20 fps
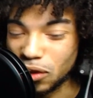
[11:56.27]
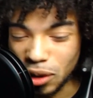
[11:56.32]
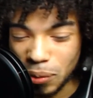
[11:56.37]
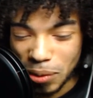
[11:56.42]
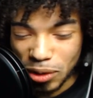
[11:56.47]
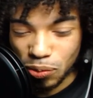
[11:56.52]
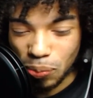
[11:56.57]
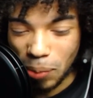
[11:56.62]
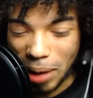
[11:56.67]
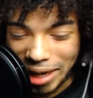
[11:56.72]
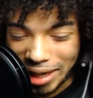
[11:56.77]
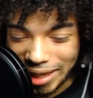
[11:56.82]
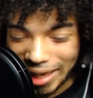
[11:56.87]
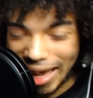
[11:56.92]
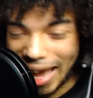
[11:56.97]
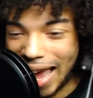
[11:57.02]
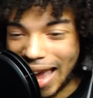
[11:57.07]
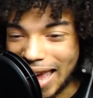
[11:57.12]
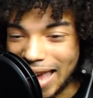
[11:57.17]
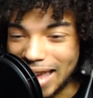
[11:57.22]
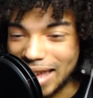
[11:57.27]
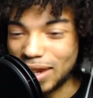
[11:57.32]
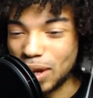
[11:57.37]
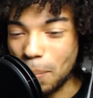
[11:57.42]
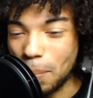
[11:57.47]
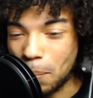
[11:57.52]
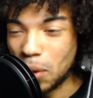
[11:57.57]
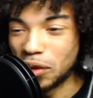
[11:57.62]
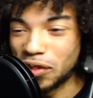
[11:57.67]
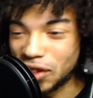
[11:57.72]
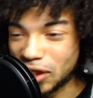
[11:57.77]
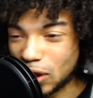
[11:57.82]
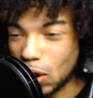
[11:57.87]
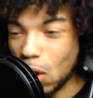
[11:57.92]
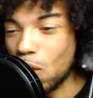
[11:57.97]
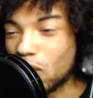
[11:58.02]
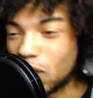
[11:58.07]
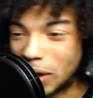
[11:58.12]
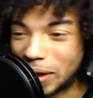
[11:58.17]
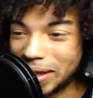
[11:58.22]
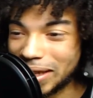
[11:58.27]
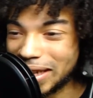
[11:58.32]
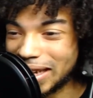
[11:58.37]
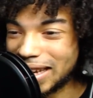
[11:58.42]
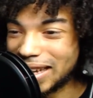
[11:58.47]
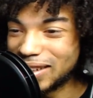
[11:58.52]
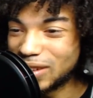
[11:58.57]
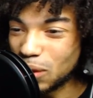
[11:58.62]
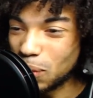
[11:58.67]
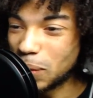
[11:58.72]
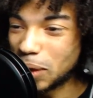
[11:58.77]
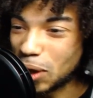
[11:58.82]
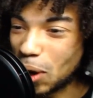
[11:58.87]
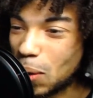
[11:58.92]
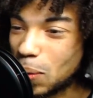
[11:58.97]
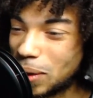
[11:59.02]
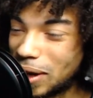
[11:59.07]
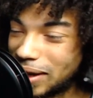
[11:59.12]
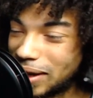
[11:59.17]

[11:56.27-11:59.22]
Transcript: She was ready to hand the pussy over to Ryota.